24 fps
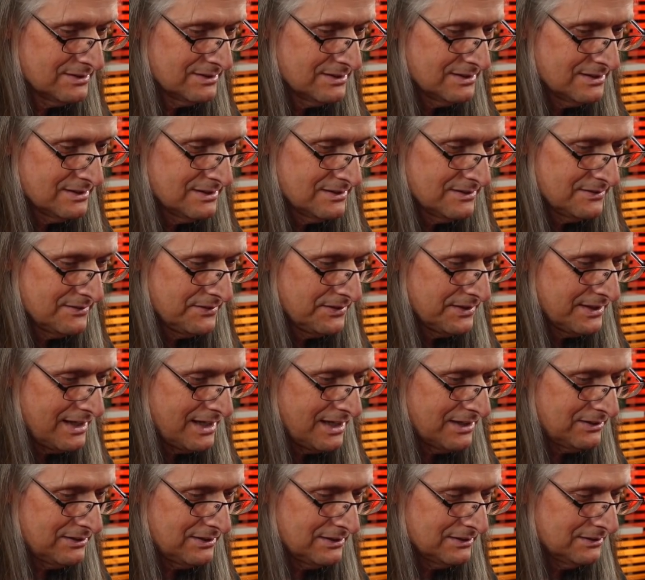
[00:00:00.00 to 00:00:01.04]
had a what was 3. Your big
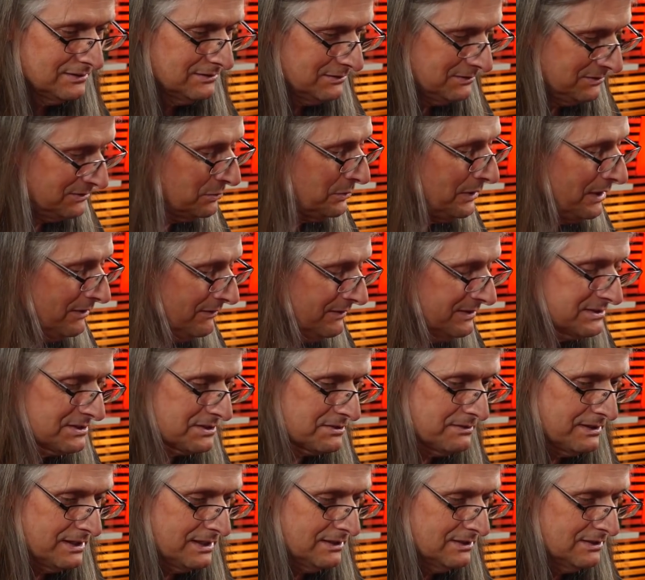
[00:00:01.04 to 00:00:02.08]
12? I 12. It's
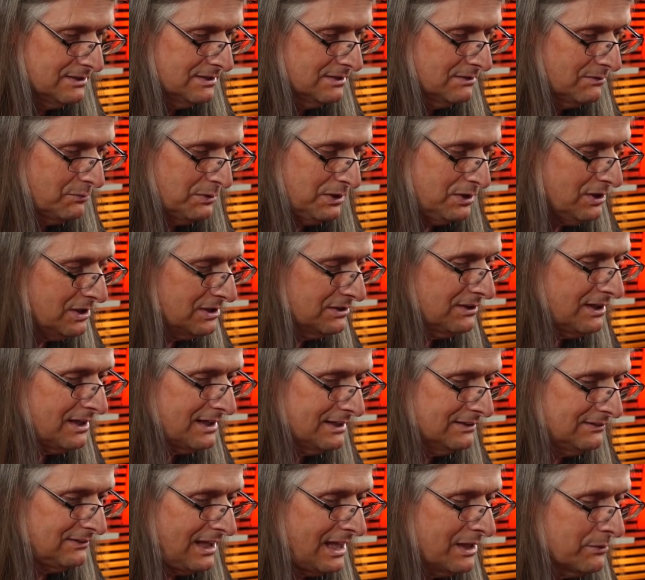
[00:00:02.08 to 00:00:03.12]
3. A flurry. We could have done
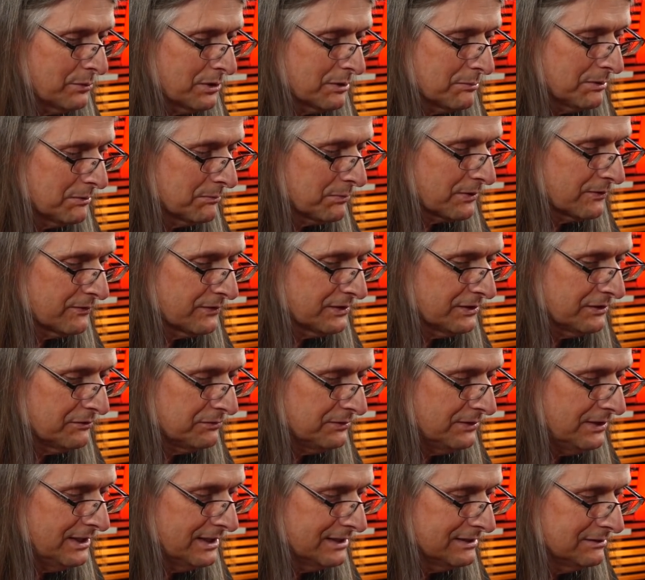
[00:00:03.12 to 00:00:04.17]
it. 10 would have been perfectly
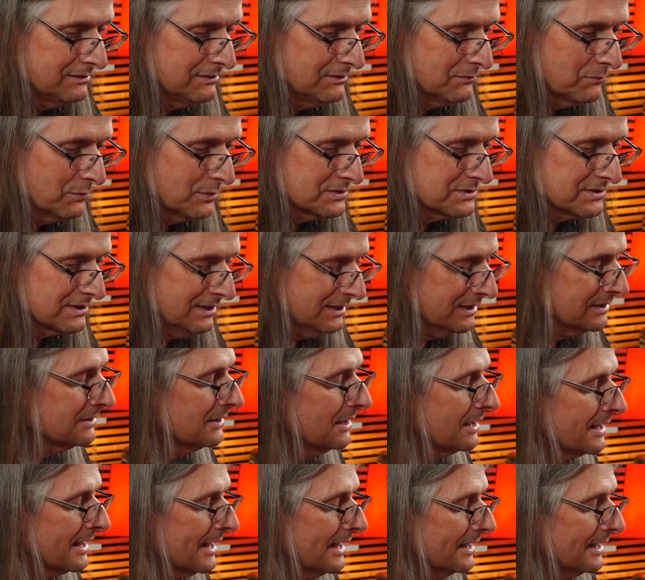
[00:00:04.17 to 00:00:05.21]
fine. Yeah. Once again, not